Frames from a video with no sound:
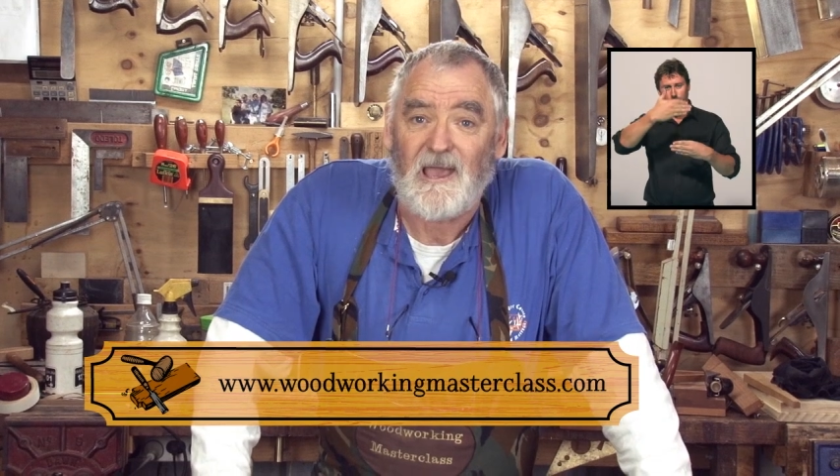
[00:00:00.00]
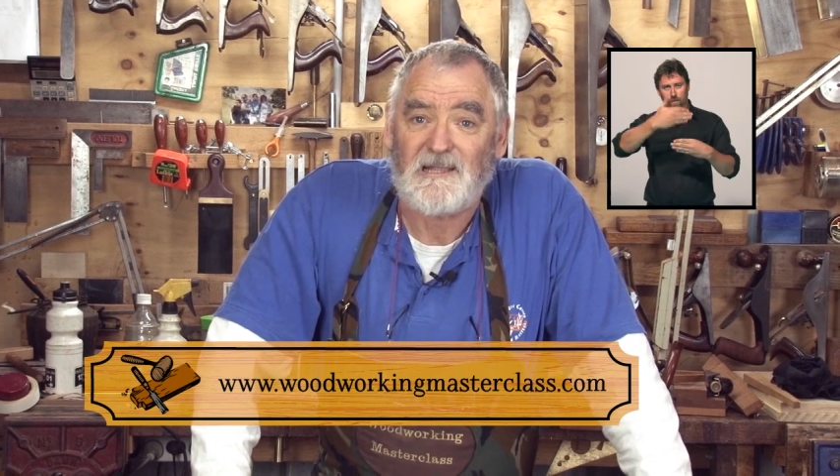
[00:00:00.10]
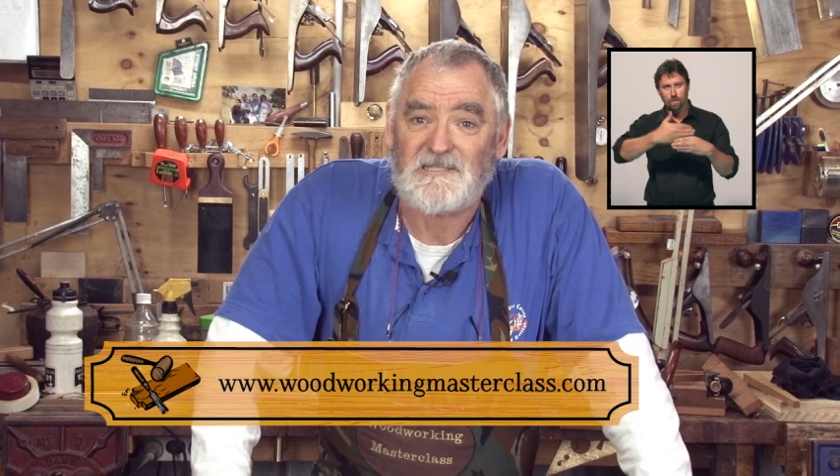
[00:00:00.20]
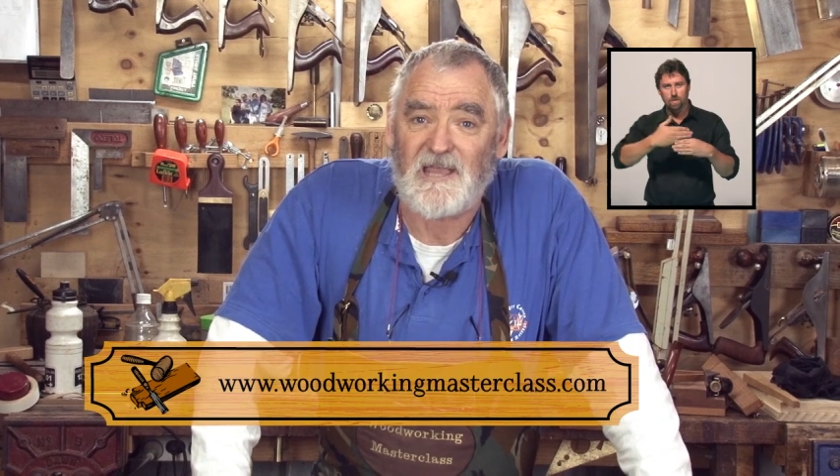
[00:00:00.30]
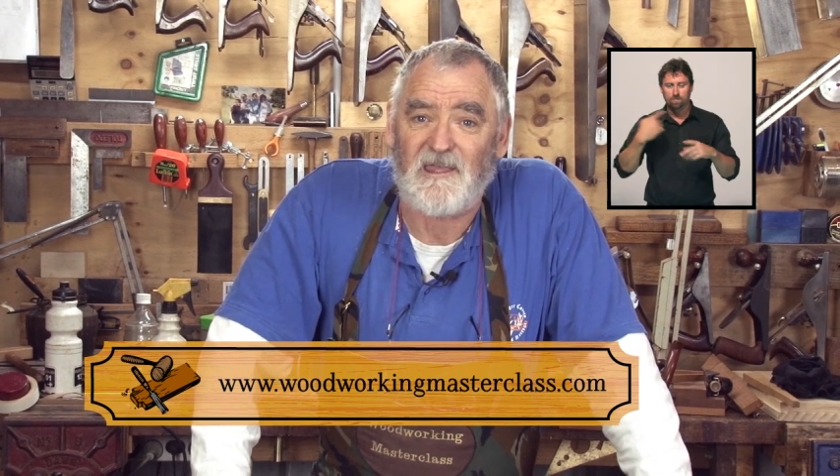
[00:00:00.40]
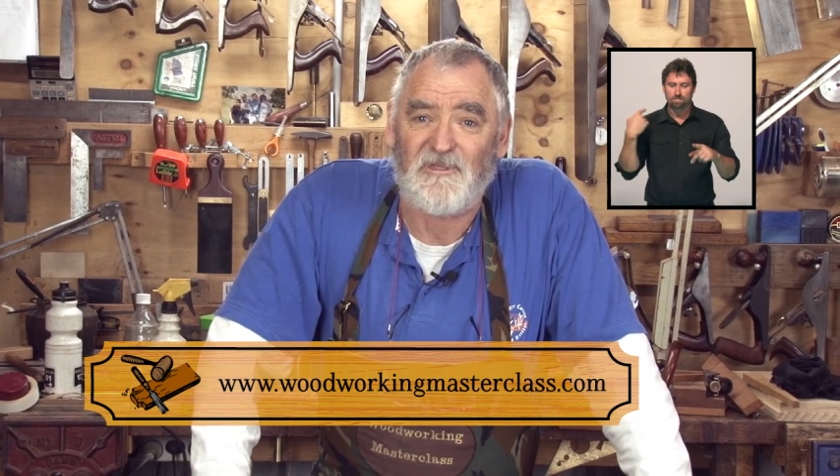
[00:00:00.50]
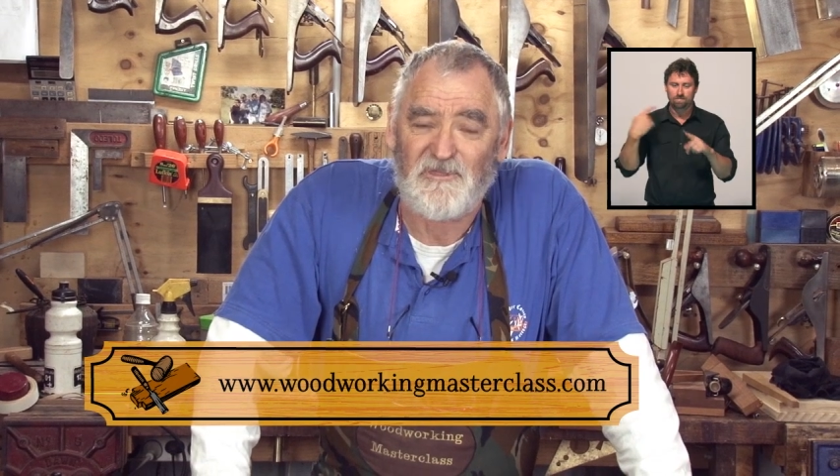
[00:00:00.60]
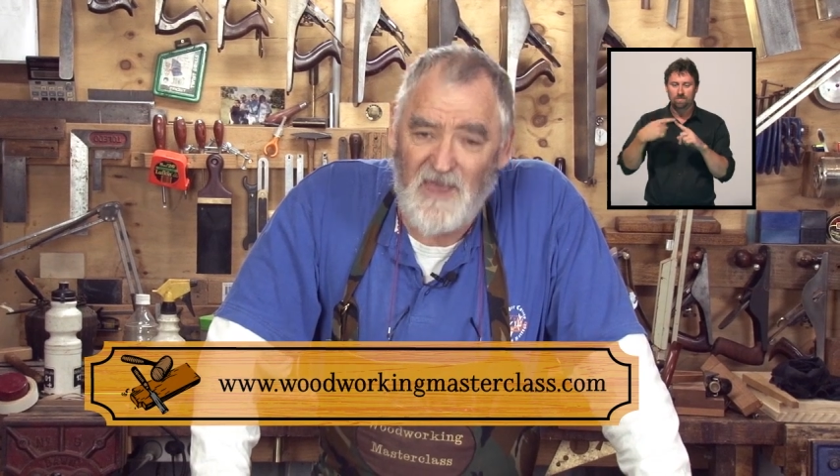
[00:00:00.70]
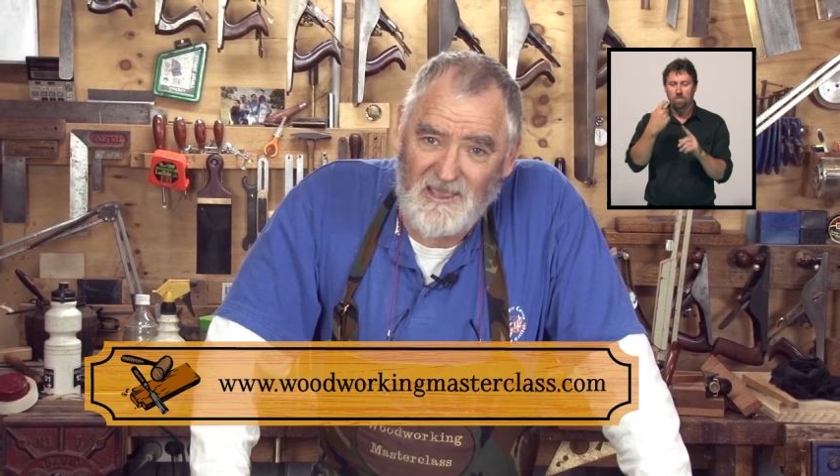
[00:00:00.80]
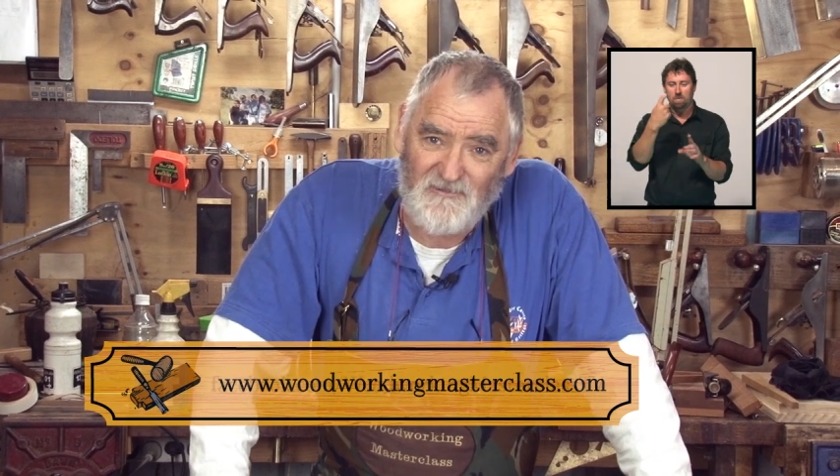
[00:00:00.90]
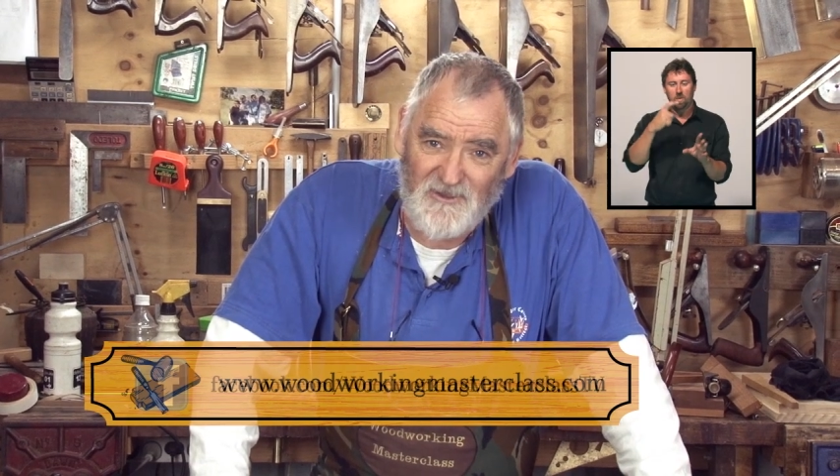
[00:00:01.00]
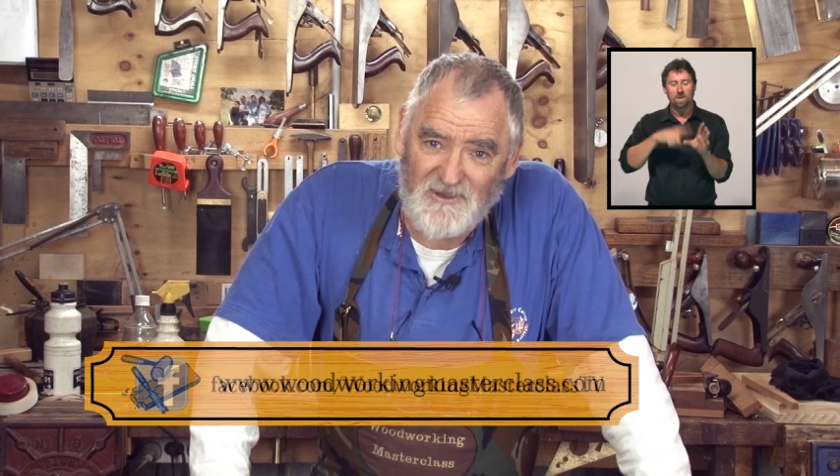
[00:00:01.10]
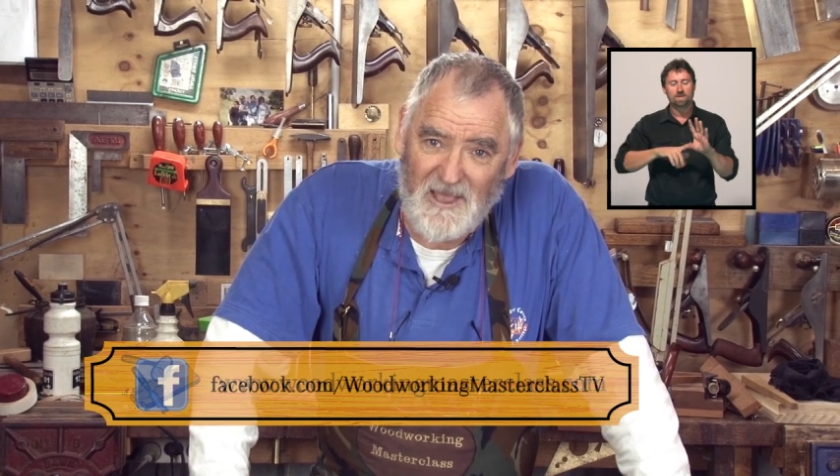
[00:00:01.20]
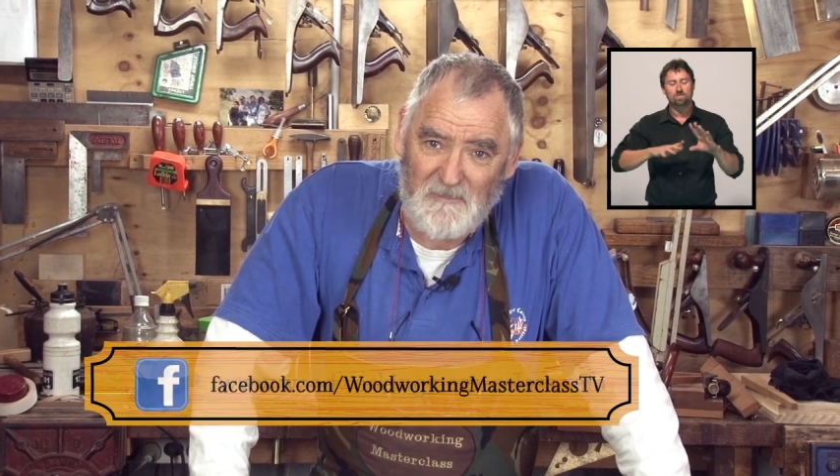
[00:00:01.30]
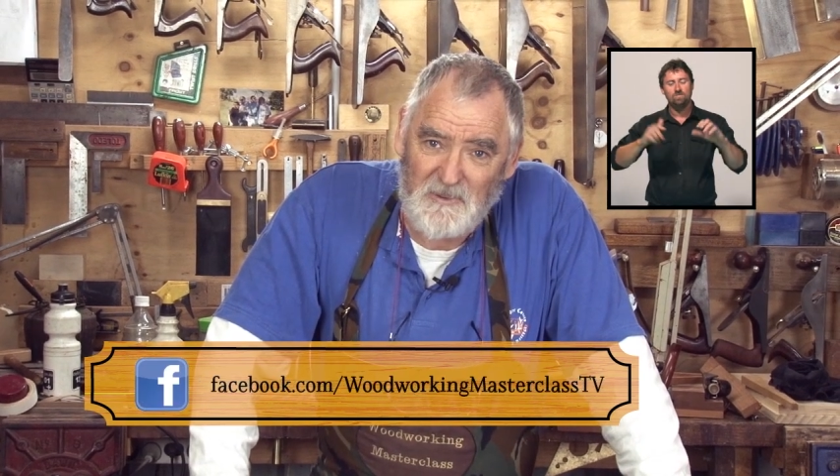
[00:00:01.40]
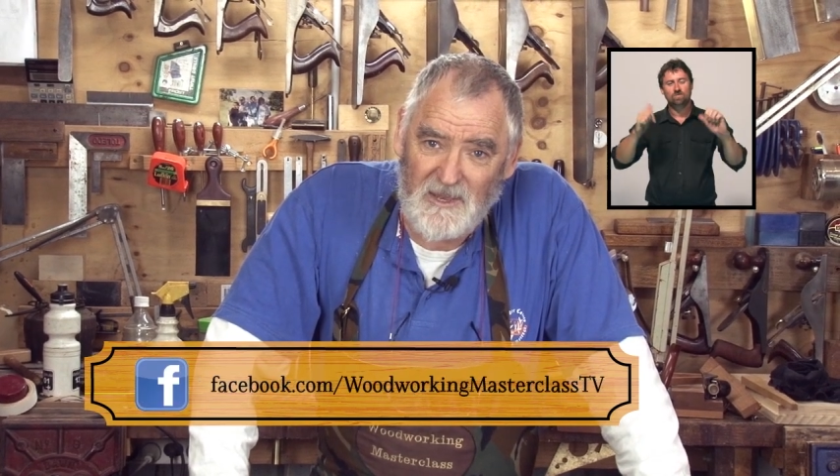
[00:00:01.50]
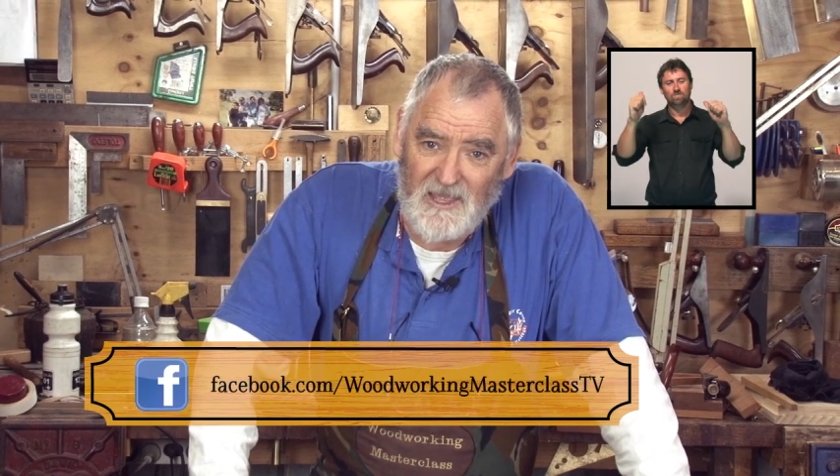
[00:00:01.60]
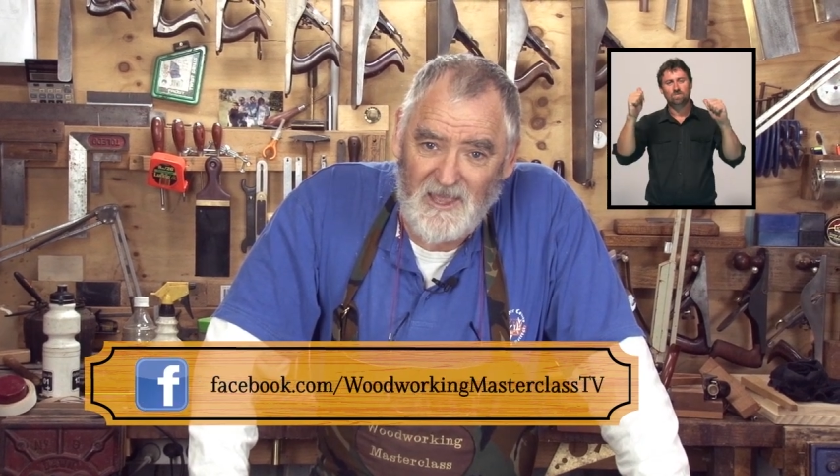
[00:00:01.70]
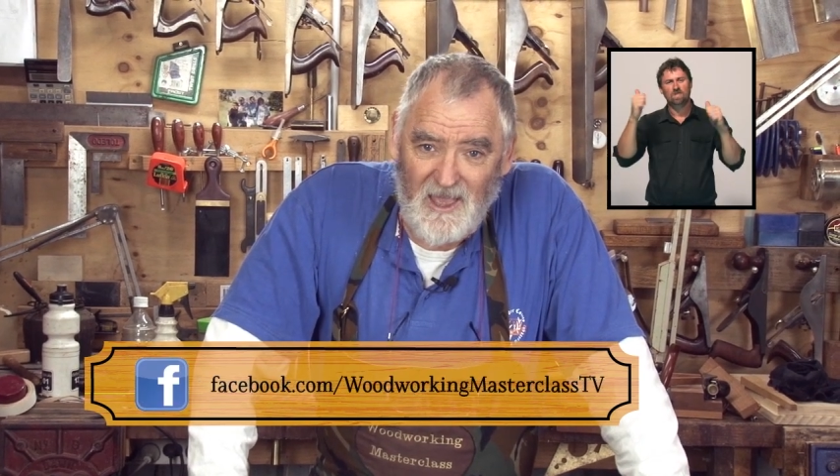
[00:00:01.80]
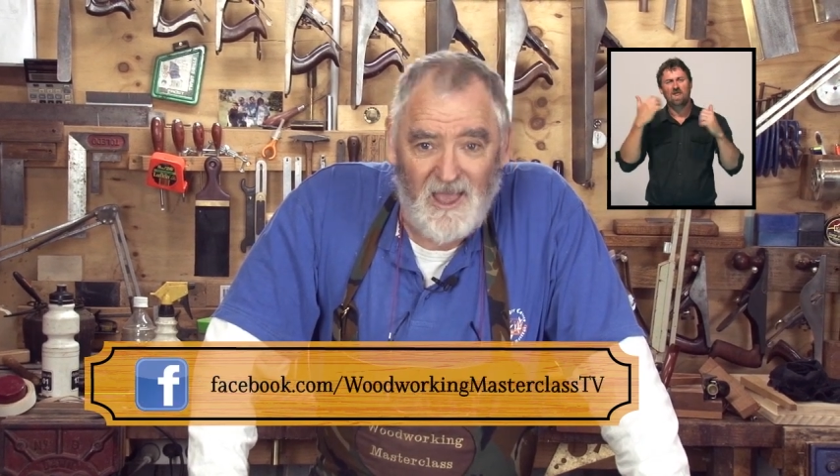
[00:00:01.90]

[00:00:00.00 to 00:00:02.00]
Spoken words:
and saying thank you for your company,